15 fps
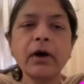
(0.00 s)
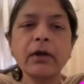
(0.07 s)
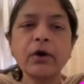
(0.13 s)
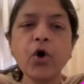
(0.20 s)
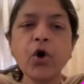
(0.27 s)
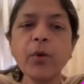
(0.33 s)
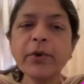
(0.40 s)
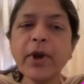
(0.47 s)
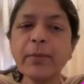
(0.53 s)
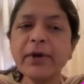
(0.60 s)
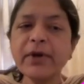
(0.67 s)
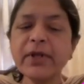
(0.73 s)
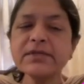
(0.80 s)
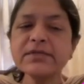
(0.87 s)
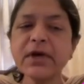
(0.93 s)
Home
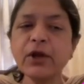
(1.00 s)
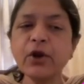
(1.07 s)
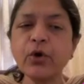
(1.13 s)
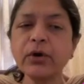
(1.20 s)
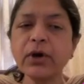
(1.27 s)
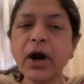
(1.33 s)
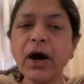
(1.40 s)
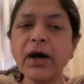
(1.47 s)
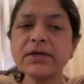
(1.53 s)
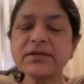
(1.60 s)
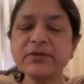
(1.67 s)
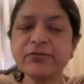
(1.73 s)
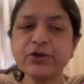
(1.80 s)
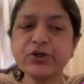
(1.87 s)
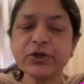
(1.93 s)
remedies alone are
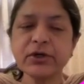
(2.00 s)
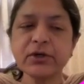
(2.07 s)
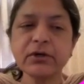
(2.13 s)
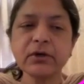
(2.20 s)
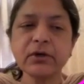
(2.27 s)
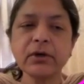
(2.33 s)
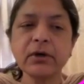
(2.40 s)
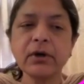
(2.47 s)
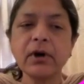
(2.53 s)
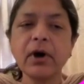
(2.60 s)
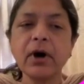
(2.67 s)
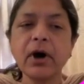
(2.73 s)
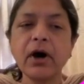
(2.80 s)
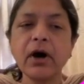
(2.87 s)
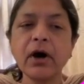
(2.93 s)
sufficient.
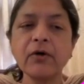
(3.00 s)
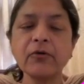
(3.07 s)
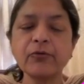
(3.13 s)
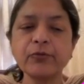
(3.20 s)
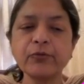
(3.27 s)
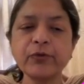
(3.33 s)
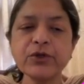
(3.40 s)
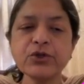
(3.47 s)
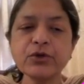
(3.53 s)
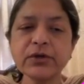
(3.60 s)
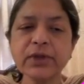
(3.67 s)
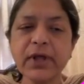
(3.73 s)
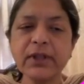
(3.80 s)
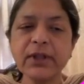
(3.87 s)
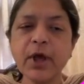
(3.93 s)
We should
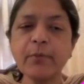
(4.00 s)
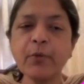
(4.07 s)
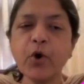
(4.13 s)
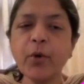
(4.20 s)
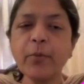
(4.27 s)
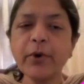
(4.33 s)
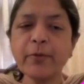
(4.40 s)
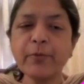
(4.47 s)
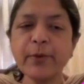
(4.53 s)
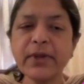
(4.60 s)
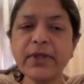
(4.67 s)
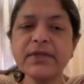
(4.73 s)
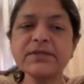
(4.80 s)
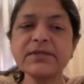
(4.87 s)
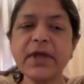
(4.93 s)
tell them home
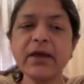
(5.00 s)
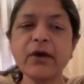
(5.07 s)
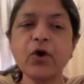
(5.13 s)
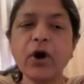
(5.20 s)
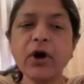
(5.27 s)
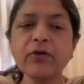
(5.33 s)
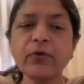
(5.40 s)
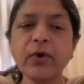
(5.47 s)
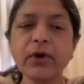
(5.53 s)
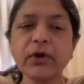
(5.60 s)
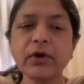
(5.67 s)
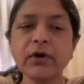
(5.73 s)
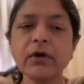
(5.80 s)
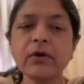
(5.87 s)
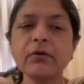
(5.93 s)
remedies like hot
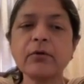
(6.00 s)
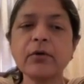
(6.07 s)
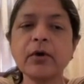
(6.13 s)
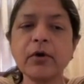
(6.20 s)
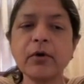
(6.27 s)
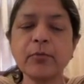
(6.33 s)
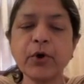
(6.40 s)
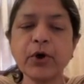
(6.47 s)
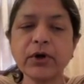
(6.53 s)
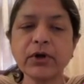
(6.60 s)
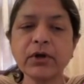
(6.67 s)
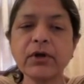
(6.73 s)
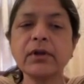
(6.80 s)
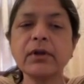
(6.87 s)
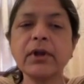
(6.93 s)
water
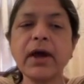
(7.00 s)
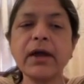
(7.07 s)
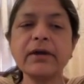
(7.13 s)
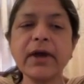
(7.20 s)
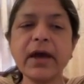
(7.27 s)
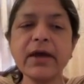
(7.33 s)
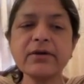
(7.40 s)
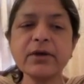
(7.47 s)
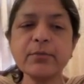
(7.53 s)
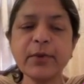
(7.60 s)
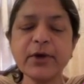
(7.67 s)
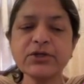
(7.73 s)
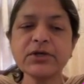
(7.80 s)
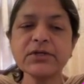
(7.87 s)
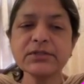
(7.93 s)
bottle and dietary
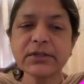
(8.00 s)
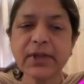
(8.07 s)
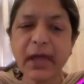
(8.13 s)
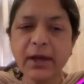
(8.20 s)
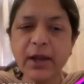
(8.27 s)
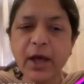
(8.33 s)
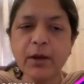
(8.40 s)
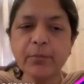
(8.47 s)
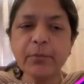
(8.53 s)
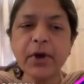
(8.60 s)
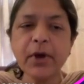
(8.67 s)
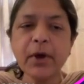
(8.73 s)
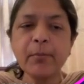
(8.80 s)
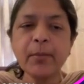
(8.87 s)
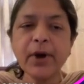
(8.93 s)
measures can help.
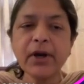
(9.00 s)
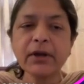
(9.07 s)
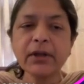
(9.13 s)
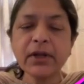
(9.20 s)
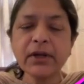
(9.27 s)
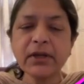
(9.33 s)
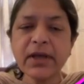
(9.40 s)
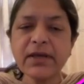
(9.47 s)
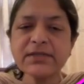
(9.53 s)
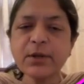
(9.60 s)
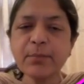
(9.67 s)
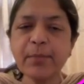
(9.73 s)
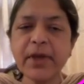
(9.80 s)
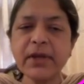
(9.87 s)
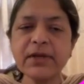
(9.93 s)
But in case the
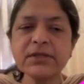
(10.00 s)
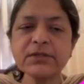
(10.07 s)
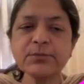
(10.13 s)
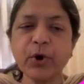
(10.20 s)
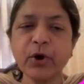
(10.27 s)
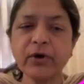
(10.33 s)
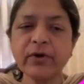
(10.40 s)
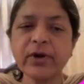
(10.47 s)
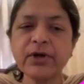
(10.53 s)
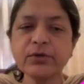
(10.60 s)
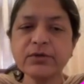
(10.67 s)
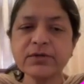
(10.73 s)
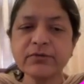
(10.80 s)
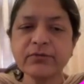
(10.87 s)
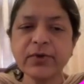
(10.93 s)
pain is moderate
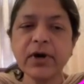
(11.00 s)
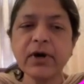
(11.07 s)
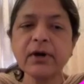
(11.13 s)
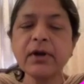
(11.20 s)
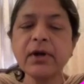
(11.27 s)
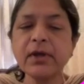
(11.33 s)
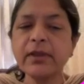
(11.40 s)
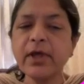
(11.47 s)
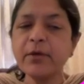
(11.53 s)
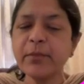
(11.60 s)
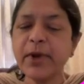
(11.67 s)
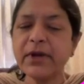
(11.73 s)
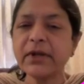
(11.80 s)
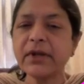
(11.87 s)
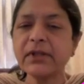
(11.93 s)
to severe, then
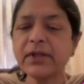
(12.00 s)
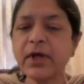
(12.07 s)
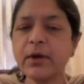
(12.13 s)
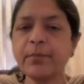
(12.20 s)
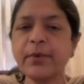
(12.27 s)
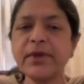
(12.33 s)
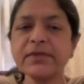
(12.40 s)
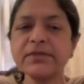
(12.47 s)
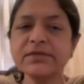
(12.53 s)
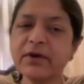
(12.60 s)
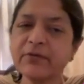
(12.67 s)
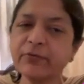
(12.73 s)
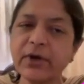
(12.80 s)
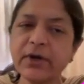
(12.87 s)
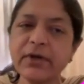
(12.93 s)
medical therapy is
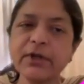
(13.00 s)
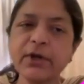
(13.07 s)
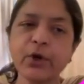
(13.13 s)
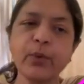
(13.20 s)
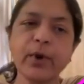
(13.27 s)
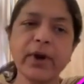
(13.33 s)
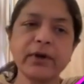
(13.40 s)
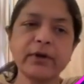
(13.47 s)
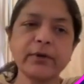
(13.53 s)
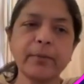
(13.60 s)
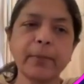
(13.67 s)
definitely required.